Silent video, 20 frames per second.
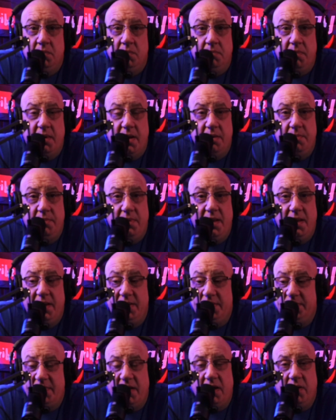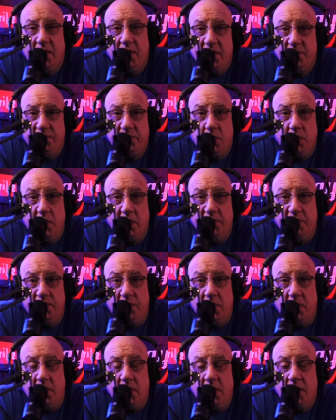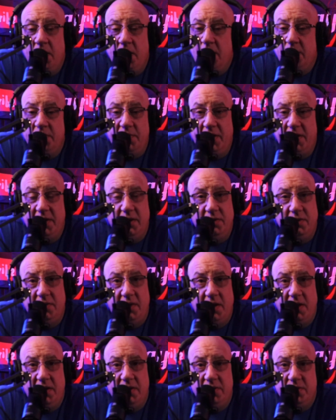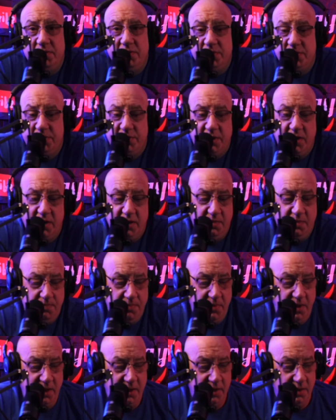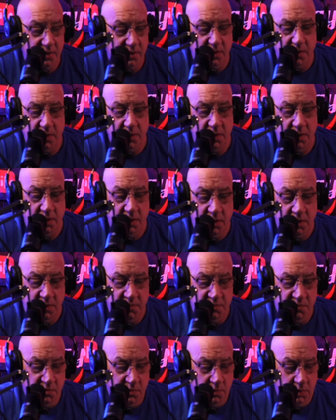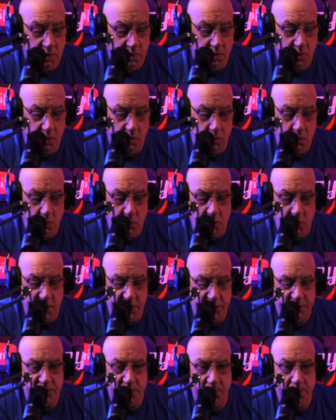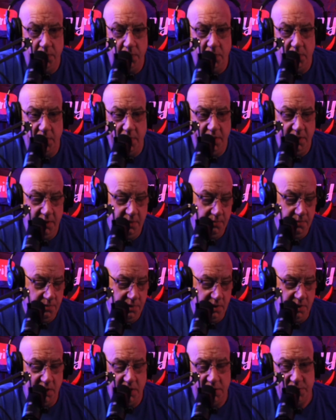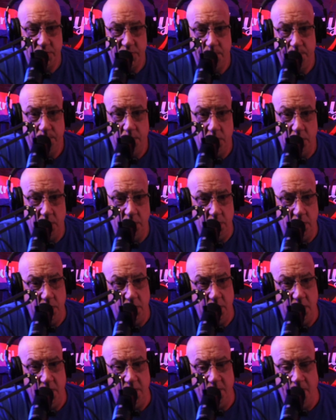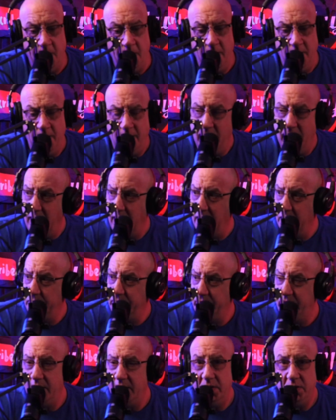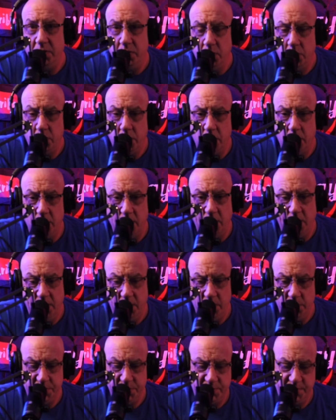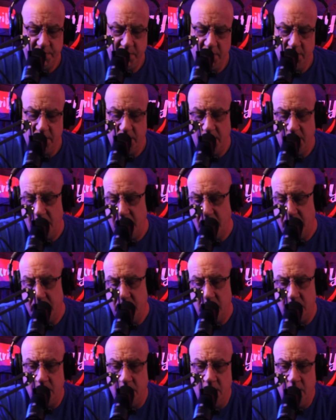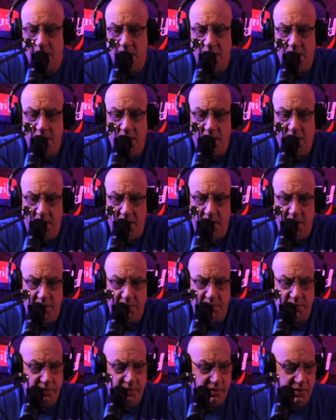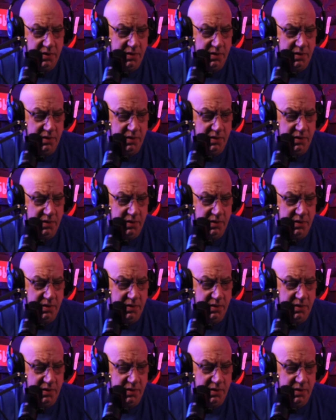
Bottom line, they don't have to work for it. They can just keep making, oh, I support him and I support her, and how dare you call AOC a liar, and